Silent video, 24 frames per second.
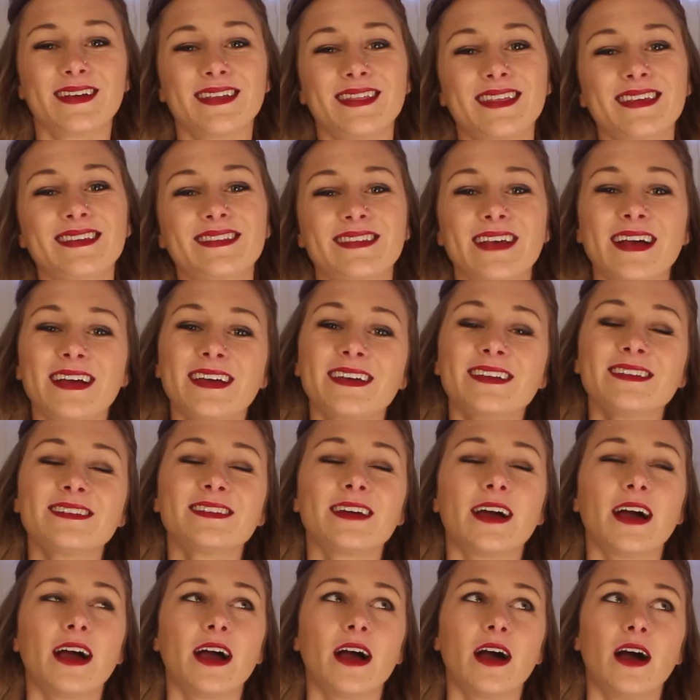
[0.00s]
The second
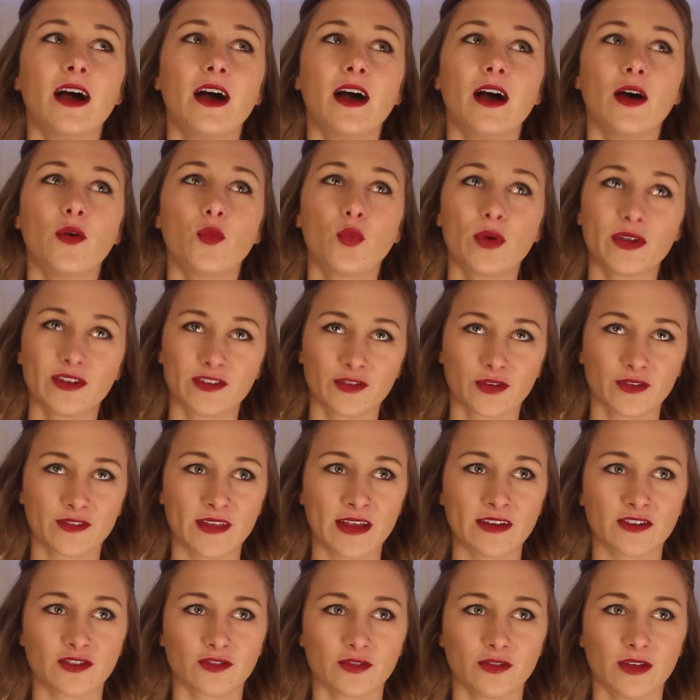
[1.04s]
winter
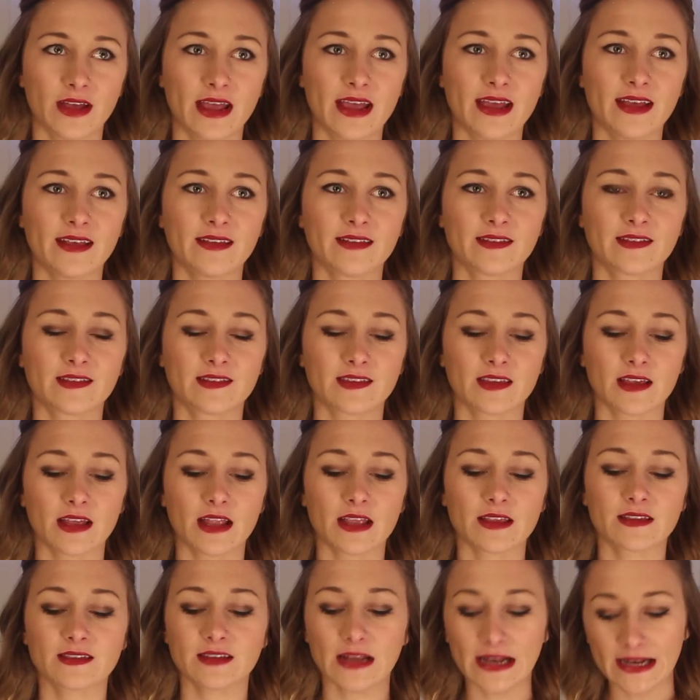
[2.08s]
essential is
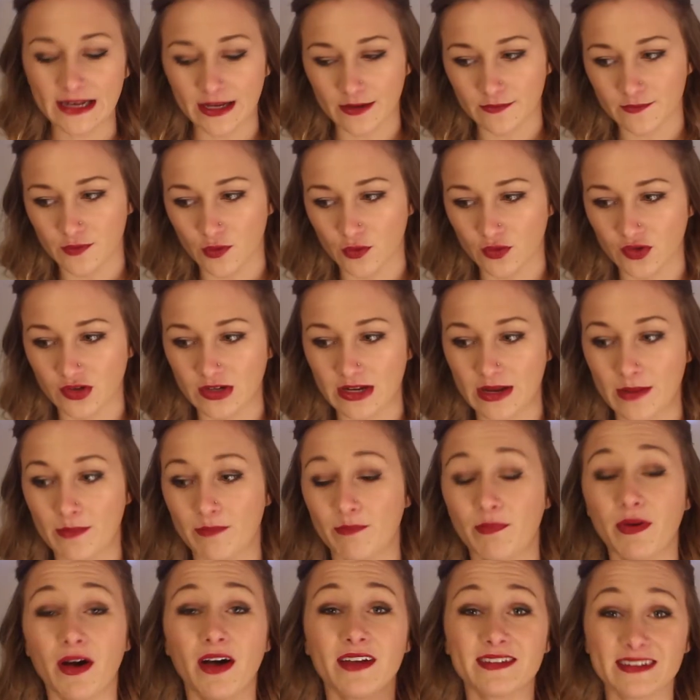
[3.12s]
slightly unfortunate,
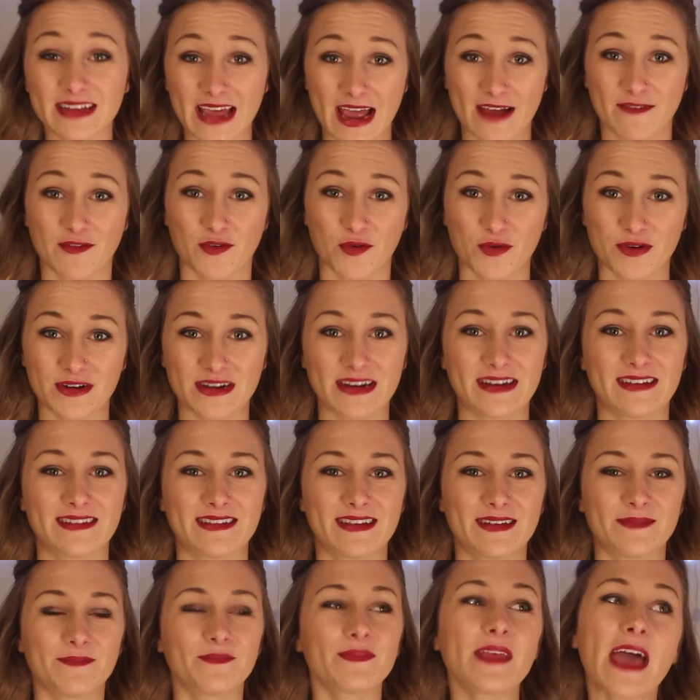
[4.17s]
but everyone needs
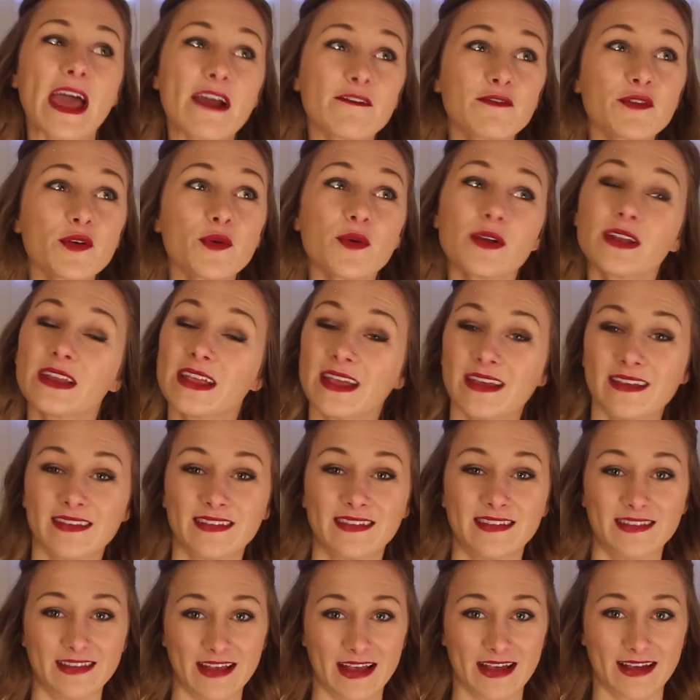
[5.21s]
it. Everyone is
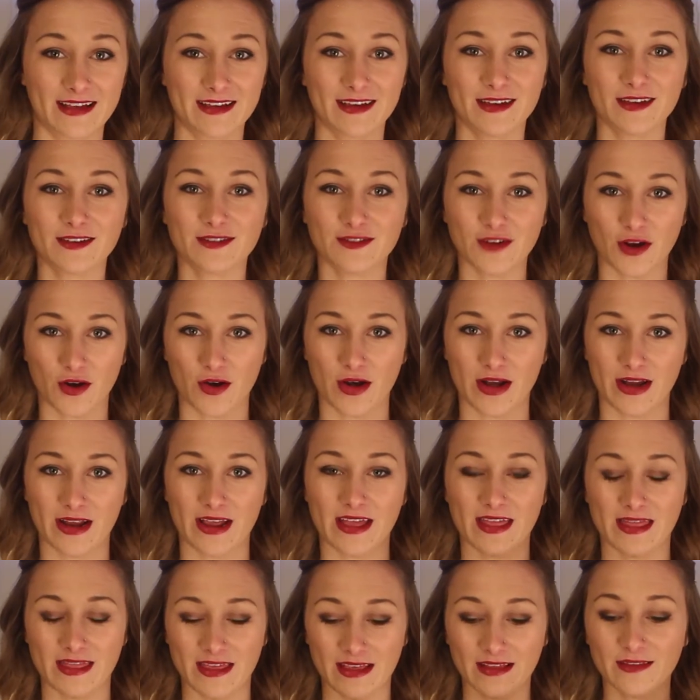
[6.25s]
sick during
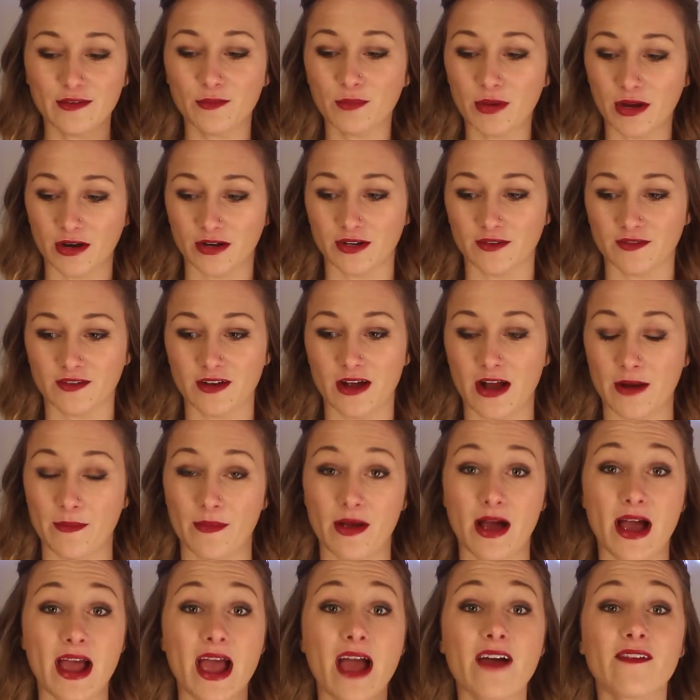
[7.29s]
this period of time.
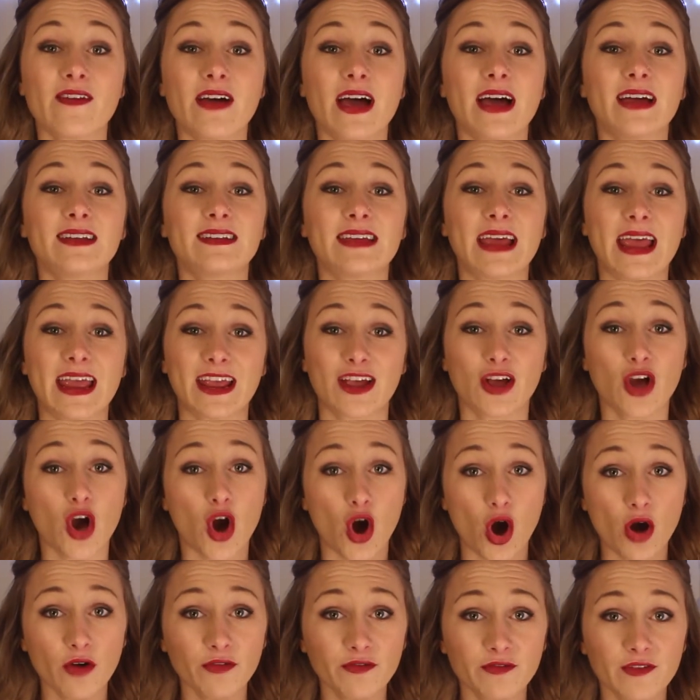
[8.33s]
I have had a
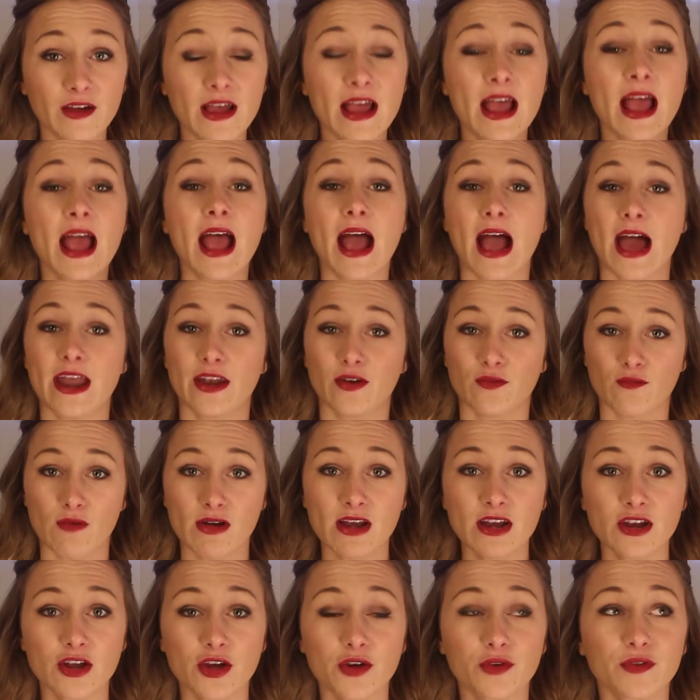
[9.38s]
cough and a
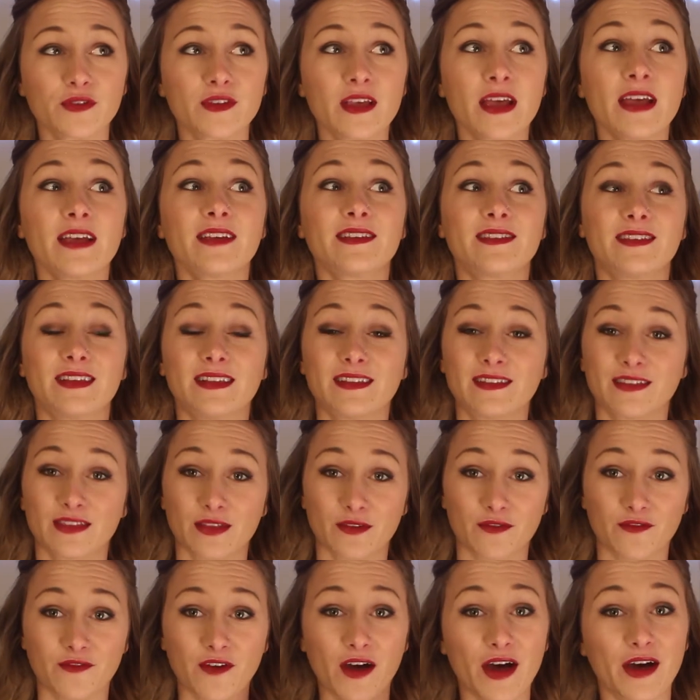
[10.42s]
runny nose since
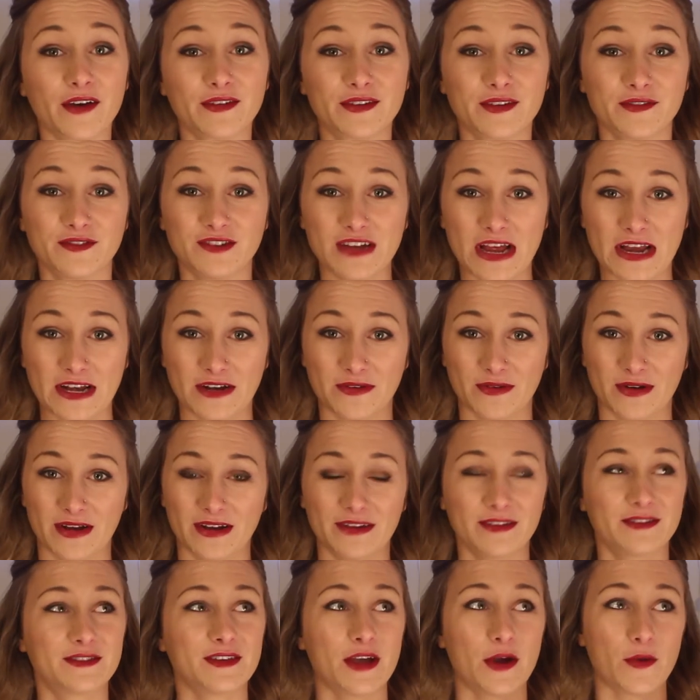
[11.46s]
the 1st of January,
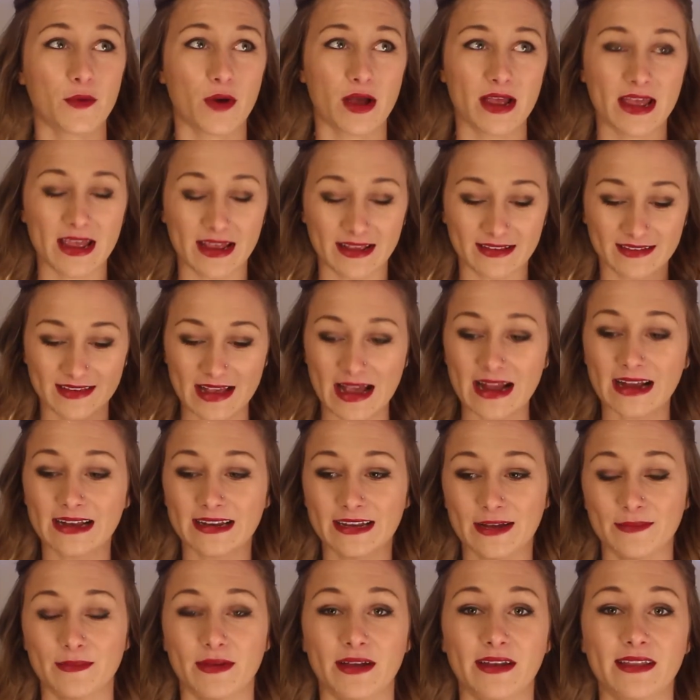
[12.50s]
so
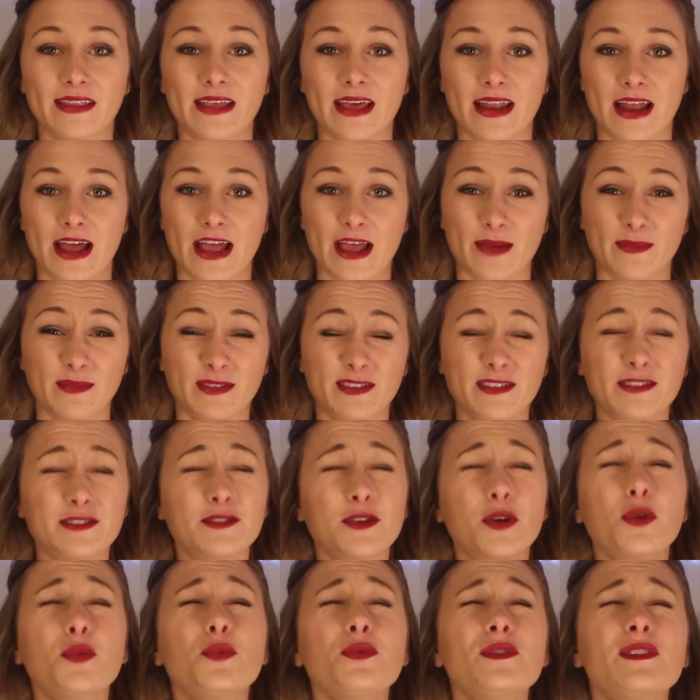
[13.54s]
exactly a month, and I am
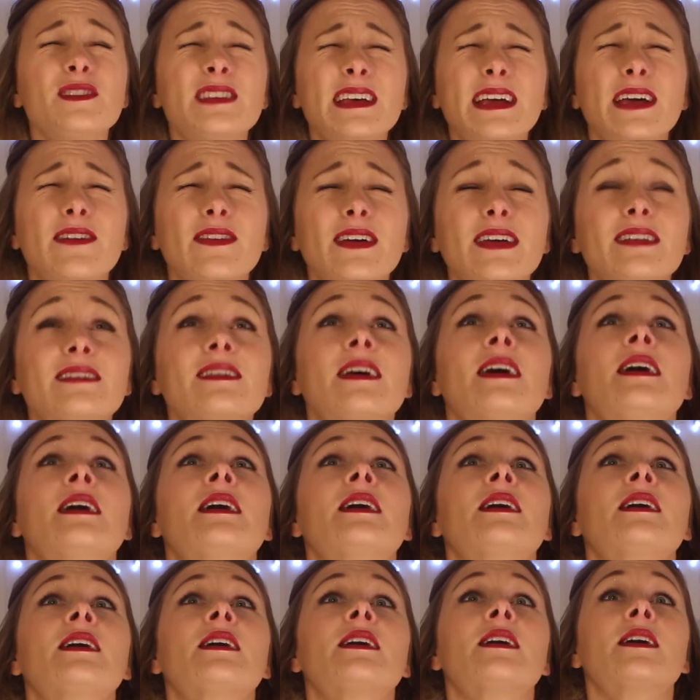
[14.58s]
so sick of it,
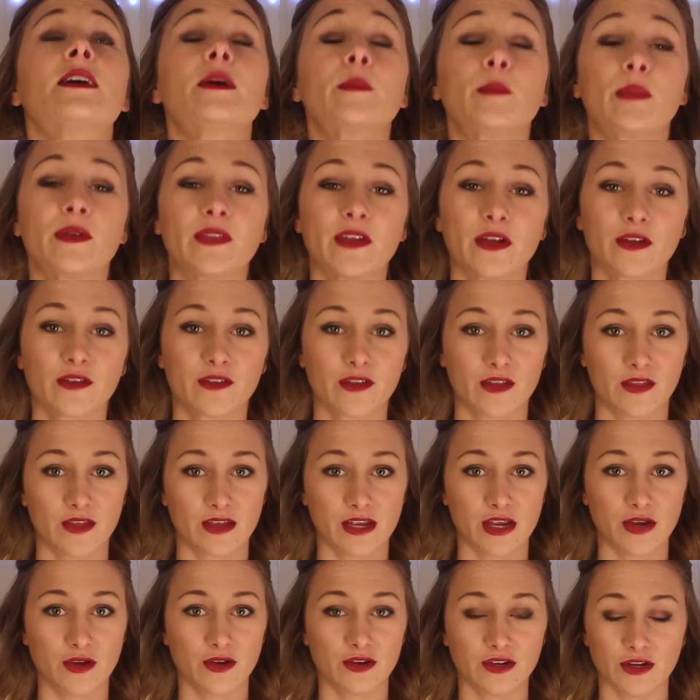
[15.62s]
but there is
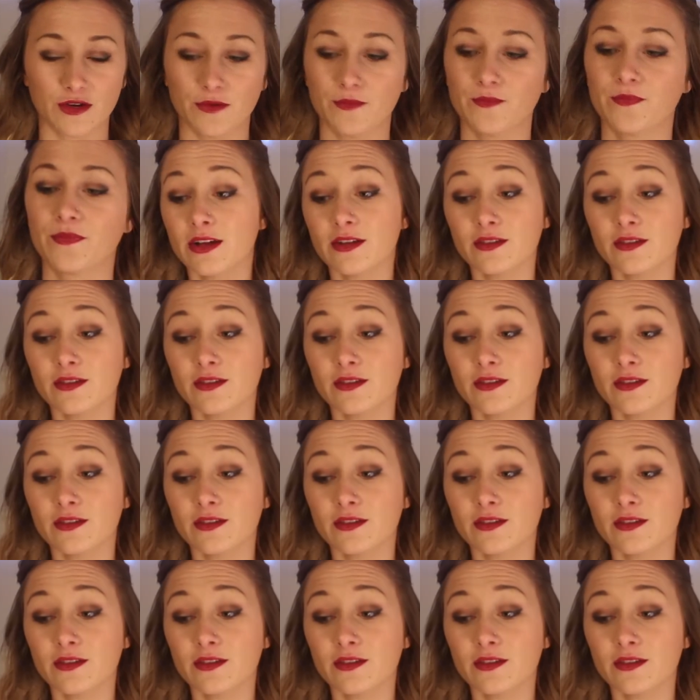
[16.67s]
something you can do.